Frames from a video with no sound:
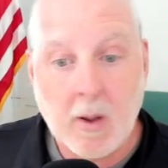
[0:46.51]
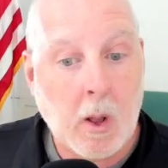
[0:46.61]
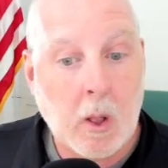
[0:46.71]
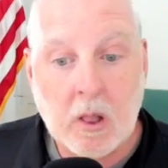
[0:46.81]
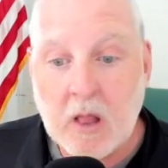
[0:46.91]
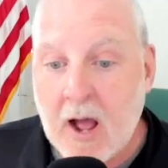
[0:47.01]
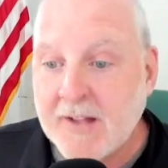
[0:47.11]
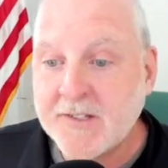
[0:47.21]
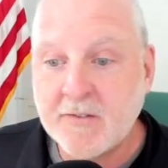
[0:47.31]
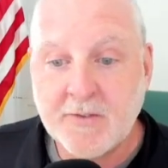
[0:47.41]

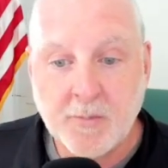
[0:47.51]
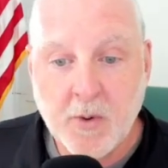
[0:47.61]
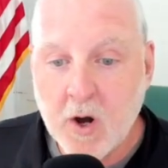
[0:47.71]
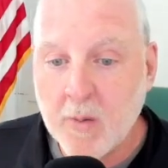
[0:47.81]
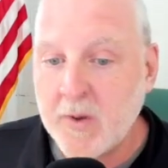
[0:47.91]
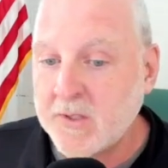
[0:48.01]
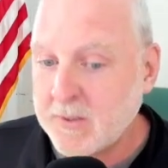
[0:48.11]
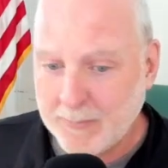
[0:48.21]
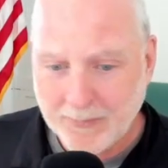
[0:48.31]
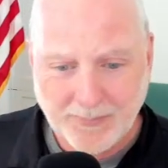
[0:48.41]
Lots of
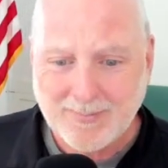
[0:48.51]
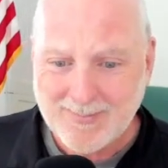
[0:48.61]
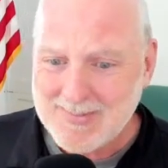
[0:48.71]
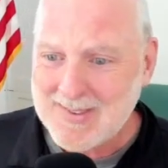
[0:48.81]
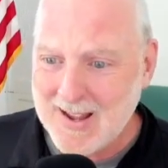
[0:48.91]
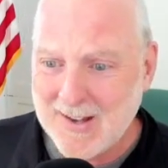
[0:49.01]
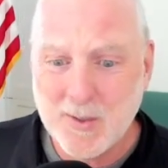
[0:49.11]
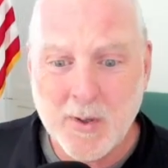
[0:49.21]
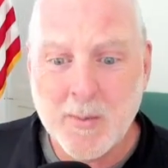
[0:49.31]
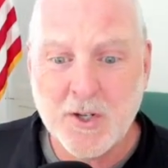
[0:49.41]
departments,
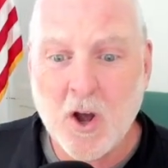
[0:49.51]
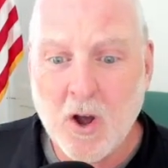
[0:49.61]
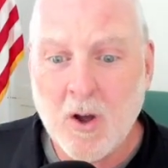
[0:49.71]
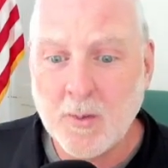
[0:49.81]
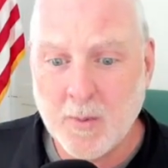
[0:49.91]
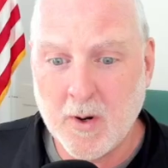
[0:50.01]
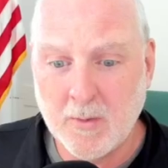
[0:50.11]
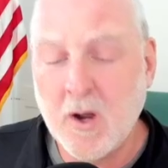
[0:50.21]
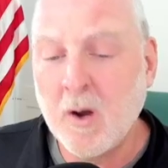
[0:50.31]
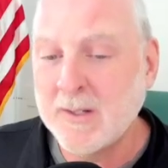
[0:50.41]
actually pretty much all
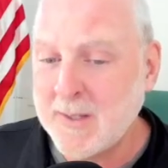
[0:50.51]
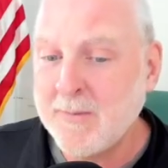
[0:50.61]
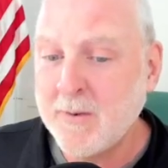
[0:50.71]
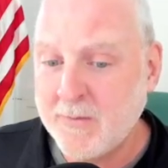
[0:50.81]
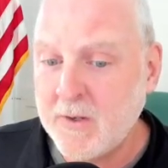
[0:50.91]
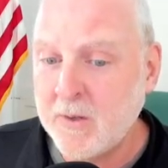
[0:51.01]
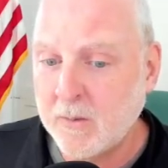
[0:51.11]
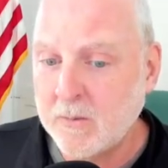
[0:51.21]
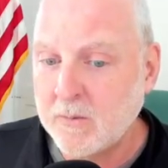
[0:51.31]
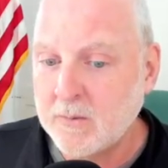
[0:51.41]
departments, no, except for a
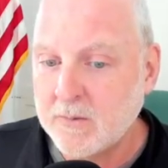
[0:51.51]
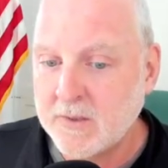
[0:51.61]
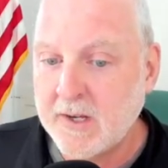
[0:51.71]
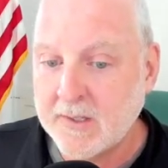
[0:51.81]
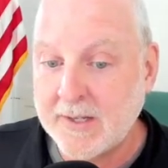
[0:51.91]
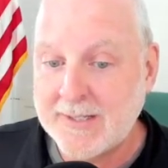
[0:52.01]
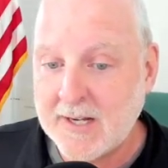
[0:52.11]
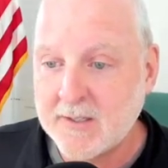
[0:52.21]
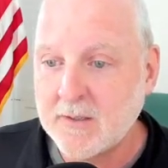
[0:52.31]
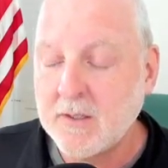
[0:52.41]
few select like
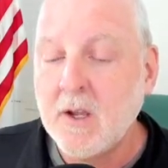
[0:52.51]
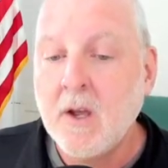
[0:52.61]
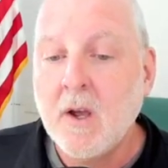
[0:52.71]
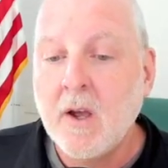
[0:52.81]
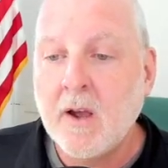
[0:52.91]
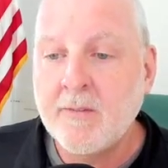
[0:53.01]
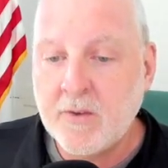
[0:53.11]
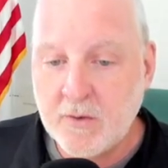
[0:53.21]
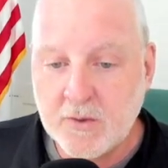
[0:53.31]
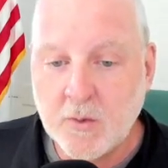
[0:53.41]
Texas, have
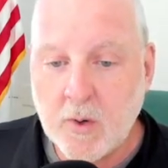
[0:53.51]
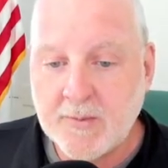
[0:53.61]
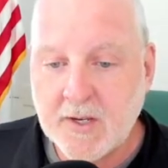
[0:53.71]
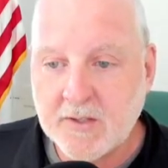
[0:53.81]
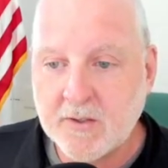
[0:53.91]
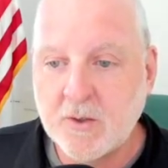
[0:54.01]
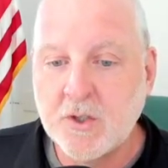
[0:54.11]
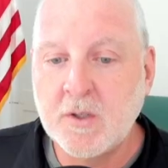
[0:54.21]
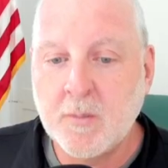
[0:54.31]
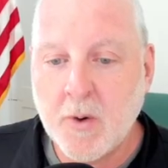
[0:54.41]
used the website
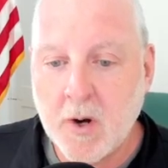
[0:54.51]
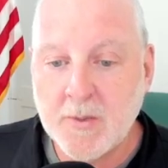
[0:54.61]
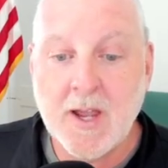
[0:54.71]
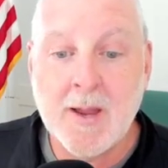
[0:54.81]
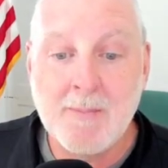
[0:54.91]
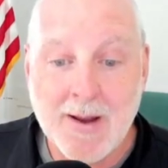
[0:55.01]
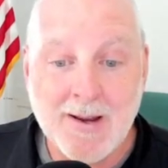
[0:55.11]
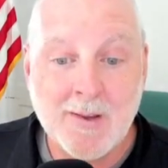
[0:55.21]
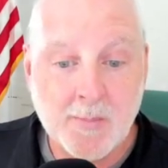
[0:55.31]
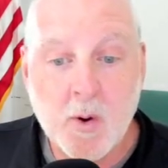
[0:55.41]
solution departments and
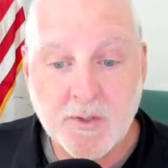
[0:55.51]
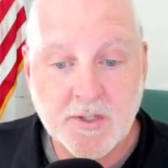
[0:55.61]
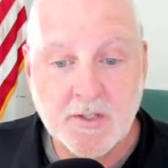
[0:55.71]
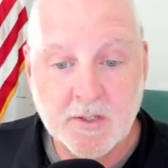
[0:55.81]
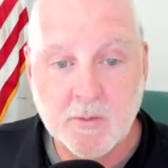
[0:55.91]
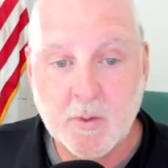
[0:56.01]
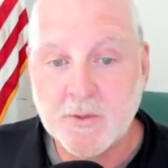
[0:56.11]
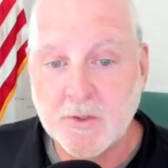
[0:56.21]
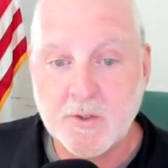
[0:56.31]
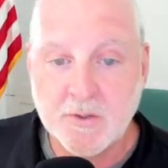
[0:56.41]
many of the posts in this room.
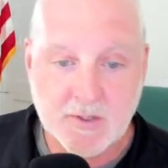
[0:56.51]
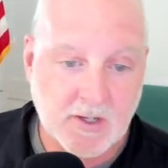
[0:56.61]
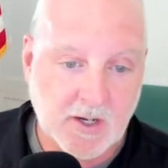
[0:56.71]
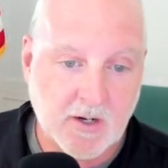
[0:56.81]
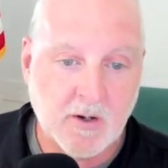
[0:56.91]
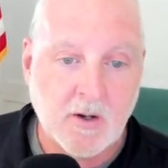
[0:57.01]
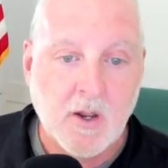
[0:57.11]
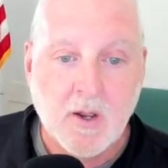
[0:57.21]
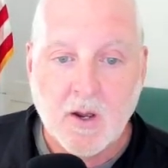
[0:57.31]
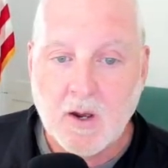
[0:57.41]
So you'll see here,
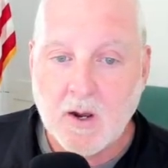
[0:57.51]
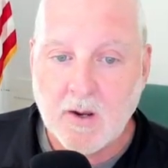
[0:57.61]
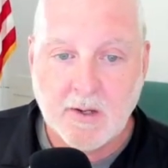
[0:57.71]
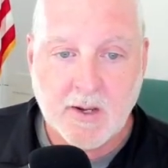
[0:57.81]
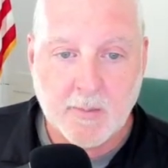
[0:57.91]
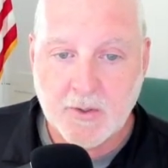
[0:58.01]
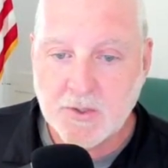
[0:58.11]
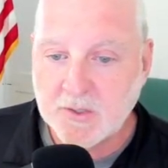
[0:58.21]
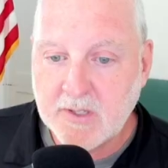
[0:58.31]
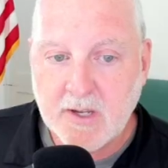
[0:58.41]
you got a
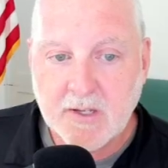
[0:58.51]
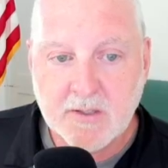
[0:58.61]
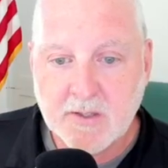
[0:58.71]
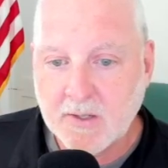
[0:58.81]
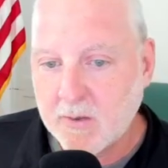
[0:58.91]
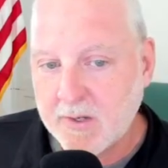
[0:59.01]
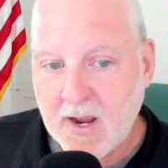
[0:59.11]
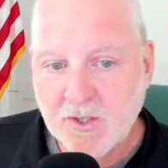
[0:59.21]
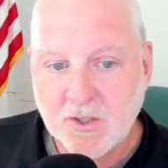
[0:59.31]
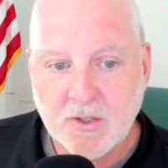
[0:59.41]
bunch of links that go to
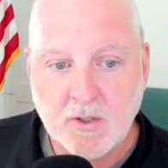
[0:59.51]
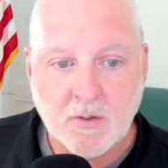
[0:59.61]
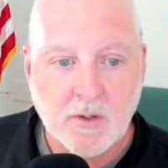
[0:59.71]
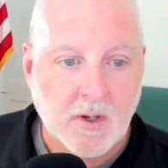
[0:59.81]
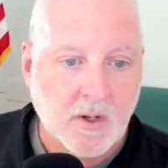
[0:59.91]
national.